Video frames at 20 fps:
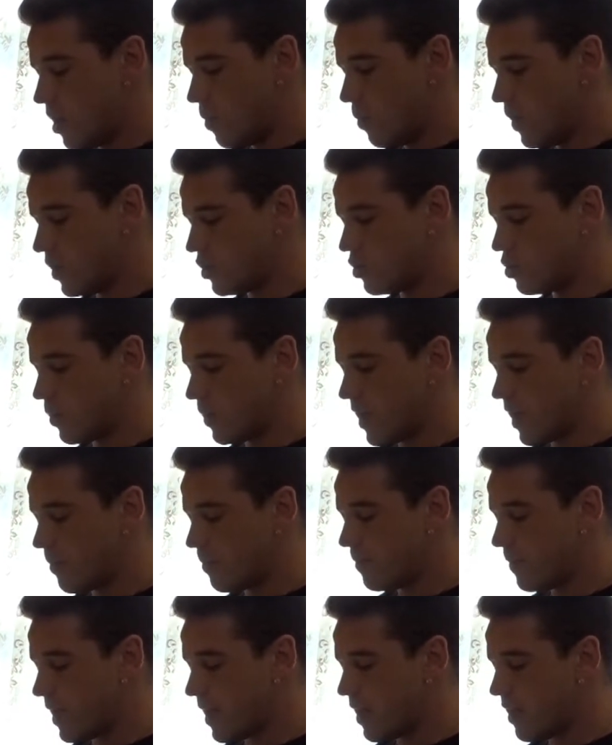which will give
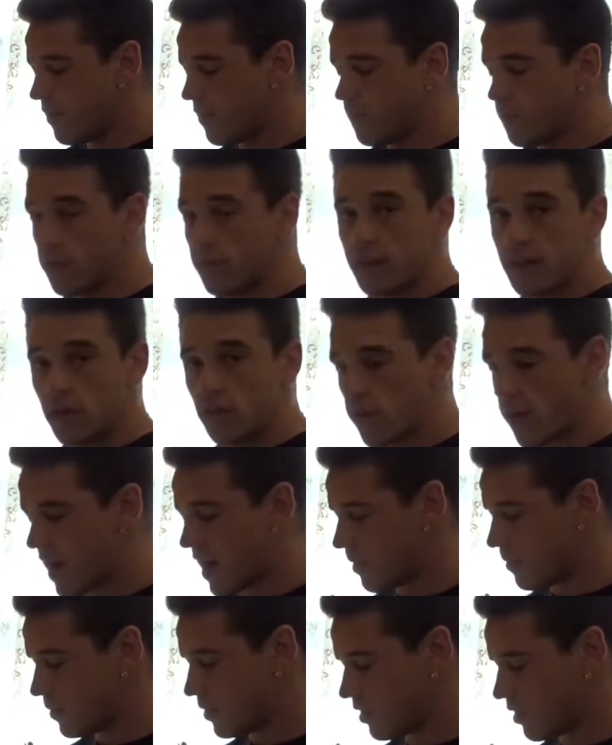me 50
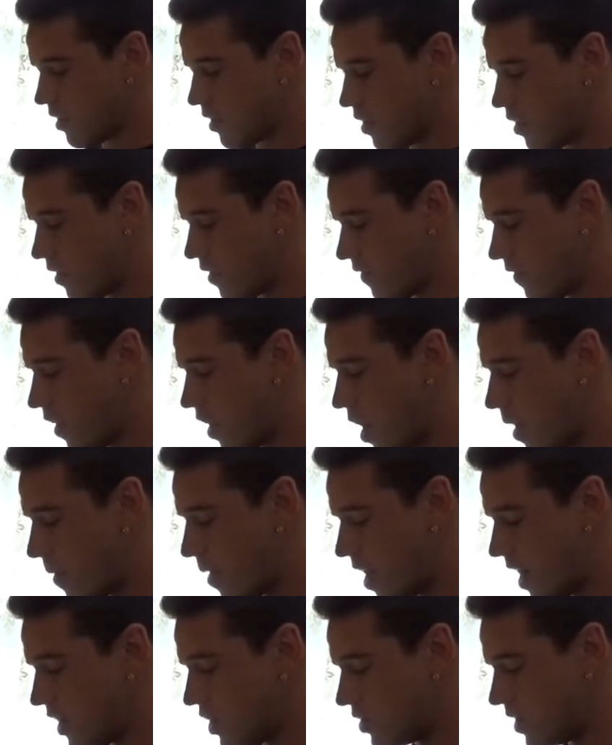grams of
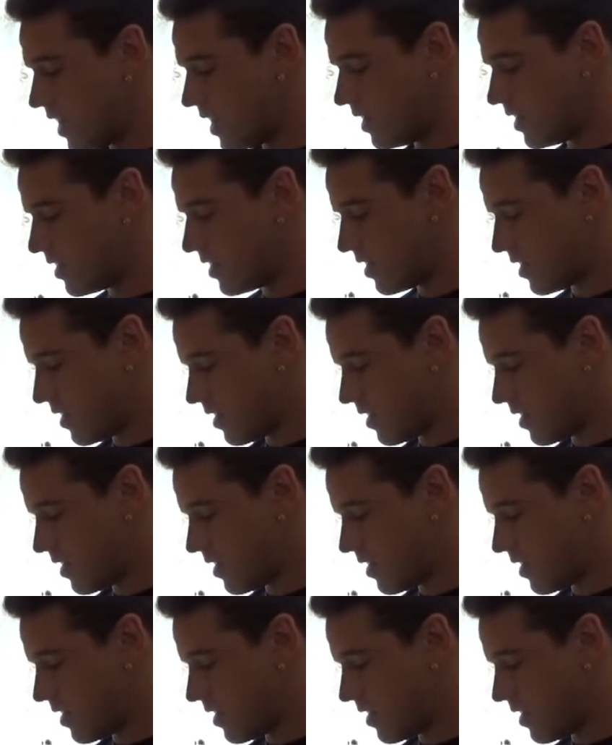carbohydrates.